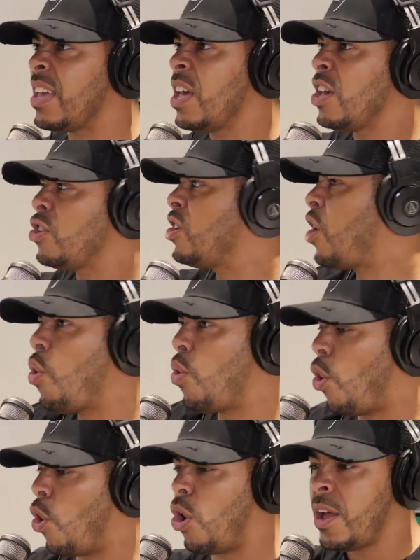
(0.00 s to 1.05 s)
Yeah, you know,
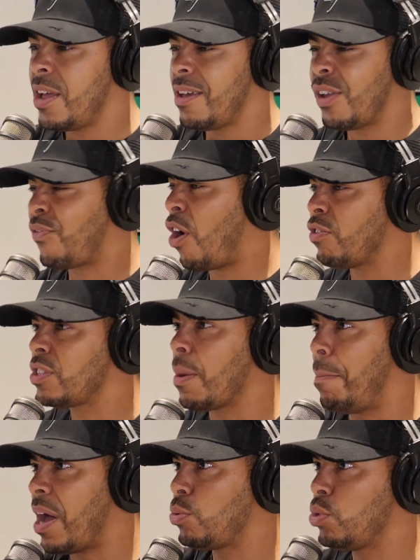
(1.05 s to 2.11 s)
or as far as the
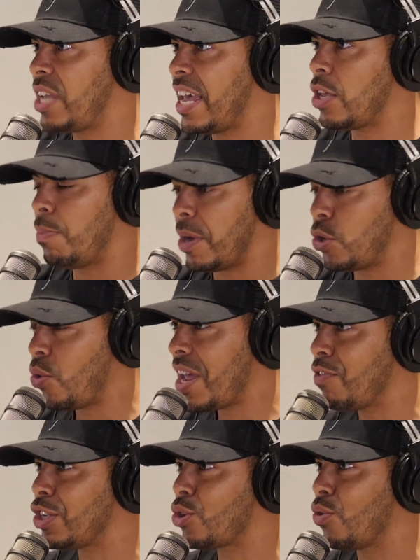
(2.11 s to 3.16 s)
bus will take you. But you're
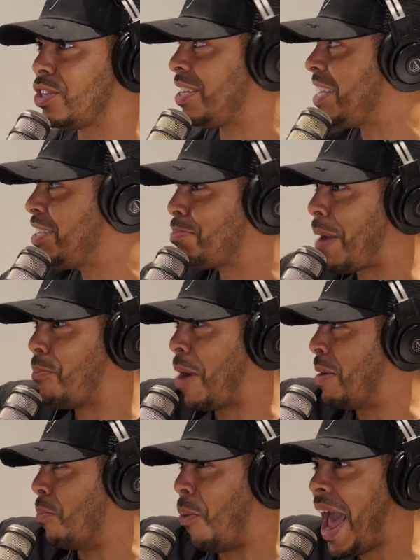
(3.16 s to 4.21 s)
hearing 100%. Stories that these man
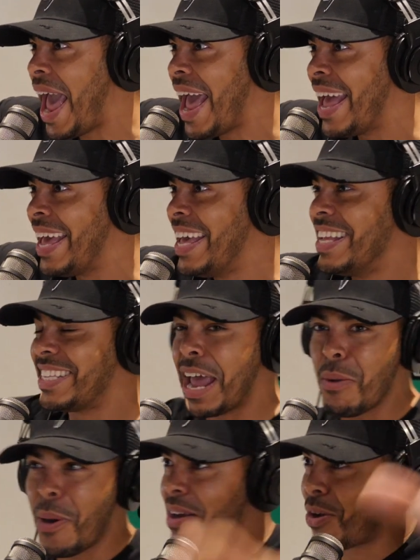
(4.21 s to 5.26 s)
went, where? They
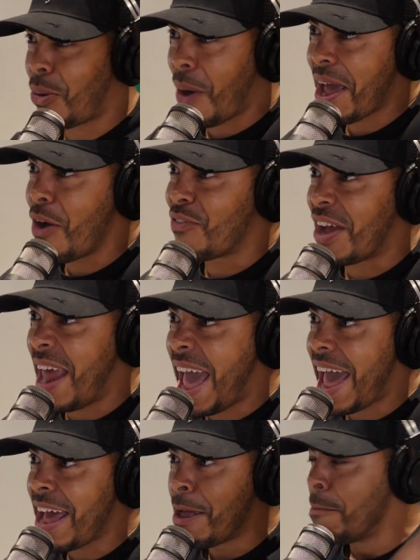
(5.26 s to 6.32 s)
went way over
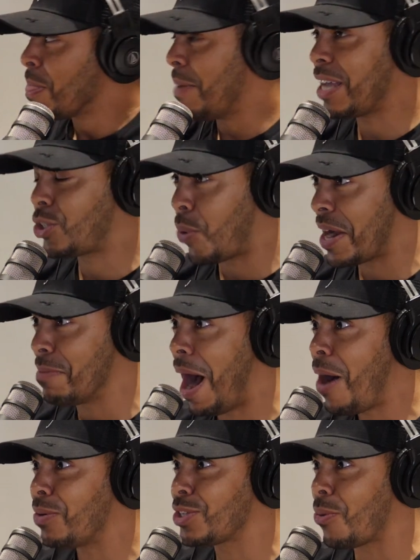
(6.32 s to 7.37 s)
there. That's 20
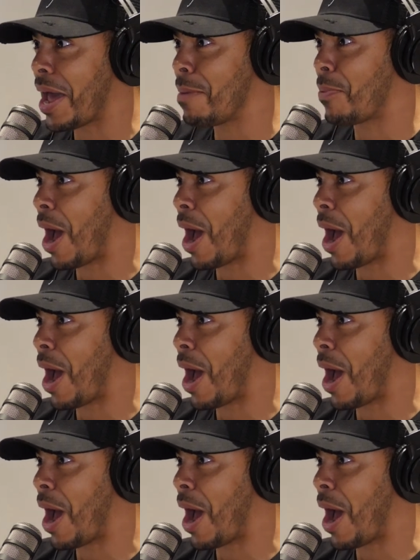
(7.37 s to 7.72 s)
miles away, bro.